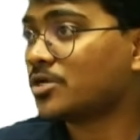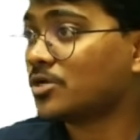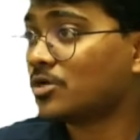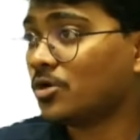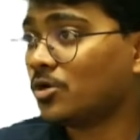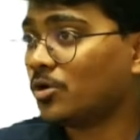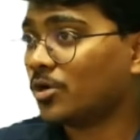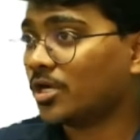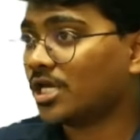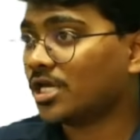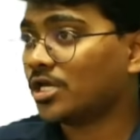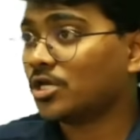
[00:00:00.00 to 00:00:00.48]

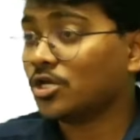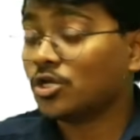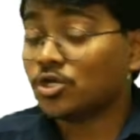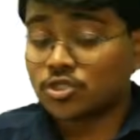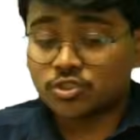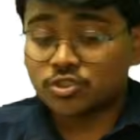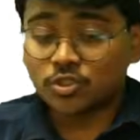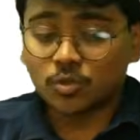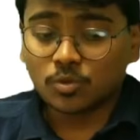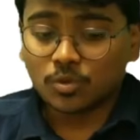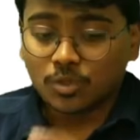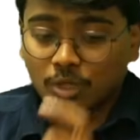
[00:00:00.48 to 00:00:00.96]
Okay,
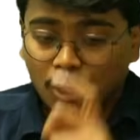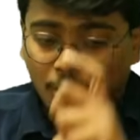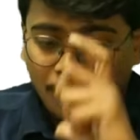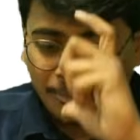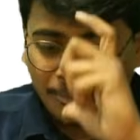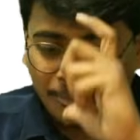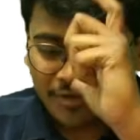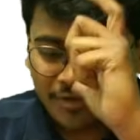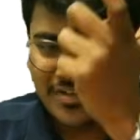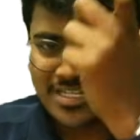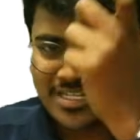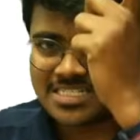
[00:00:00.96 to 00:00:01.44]
so
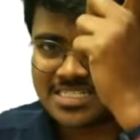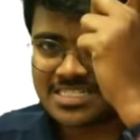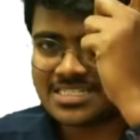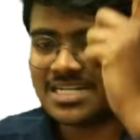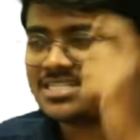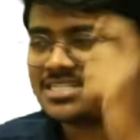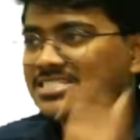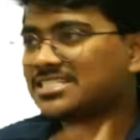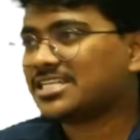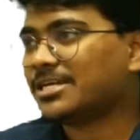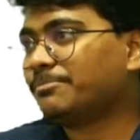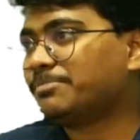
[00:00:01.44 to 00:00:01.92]
professional
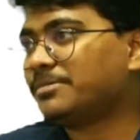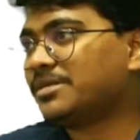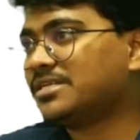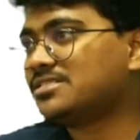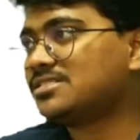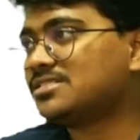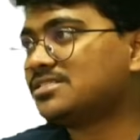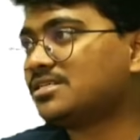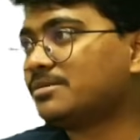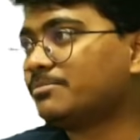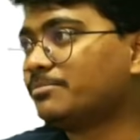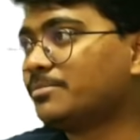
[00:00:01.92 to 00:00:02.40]

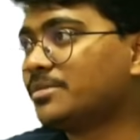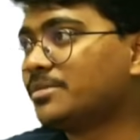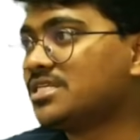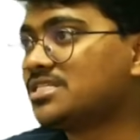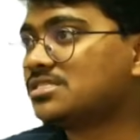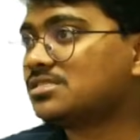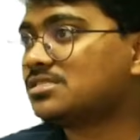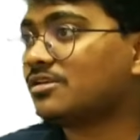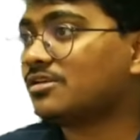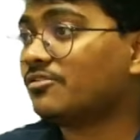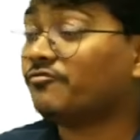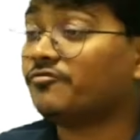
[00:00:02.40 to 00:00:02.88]
skepticism is
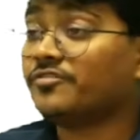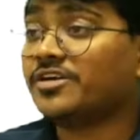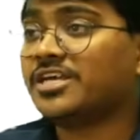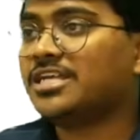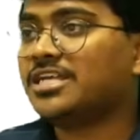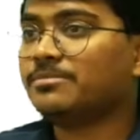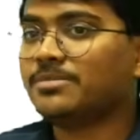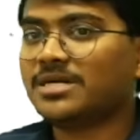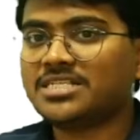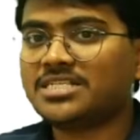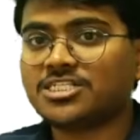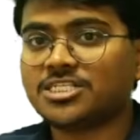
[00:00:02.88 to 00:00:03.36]
very
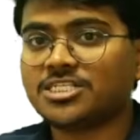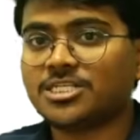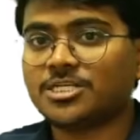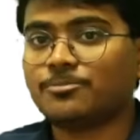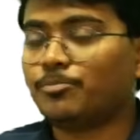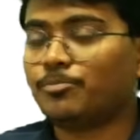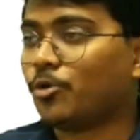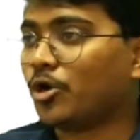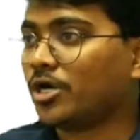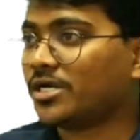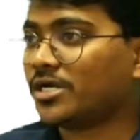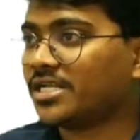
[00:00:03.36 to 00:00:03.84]
much
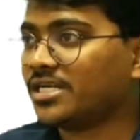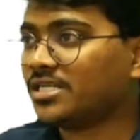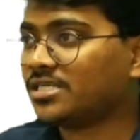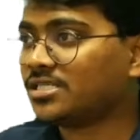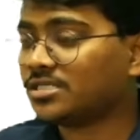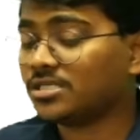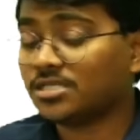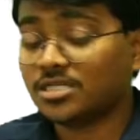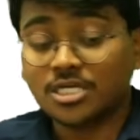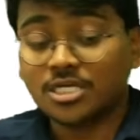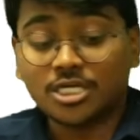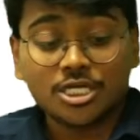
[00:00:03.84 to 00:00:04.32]
important
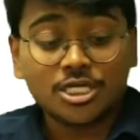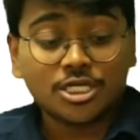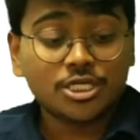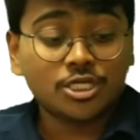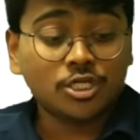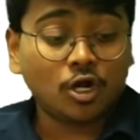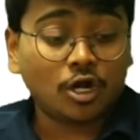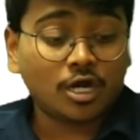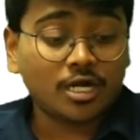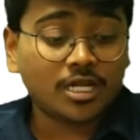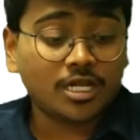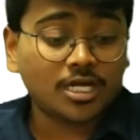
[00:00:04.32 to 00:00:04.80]
in
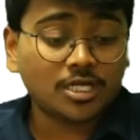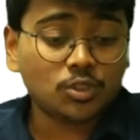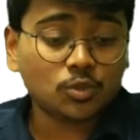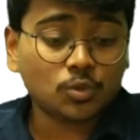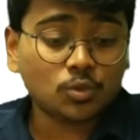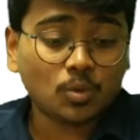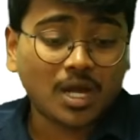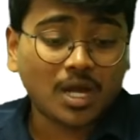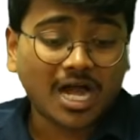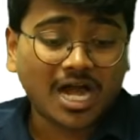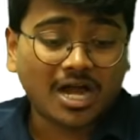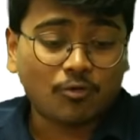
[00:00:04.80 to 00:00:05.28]
order to
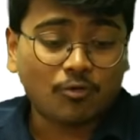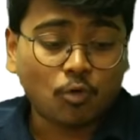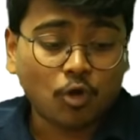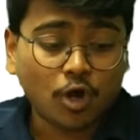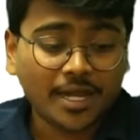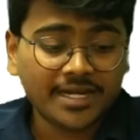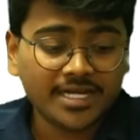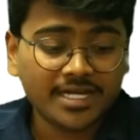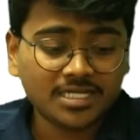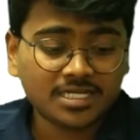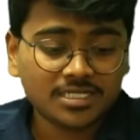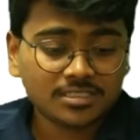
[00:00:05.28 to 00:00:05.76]
avoid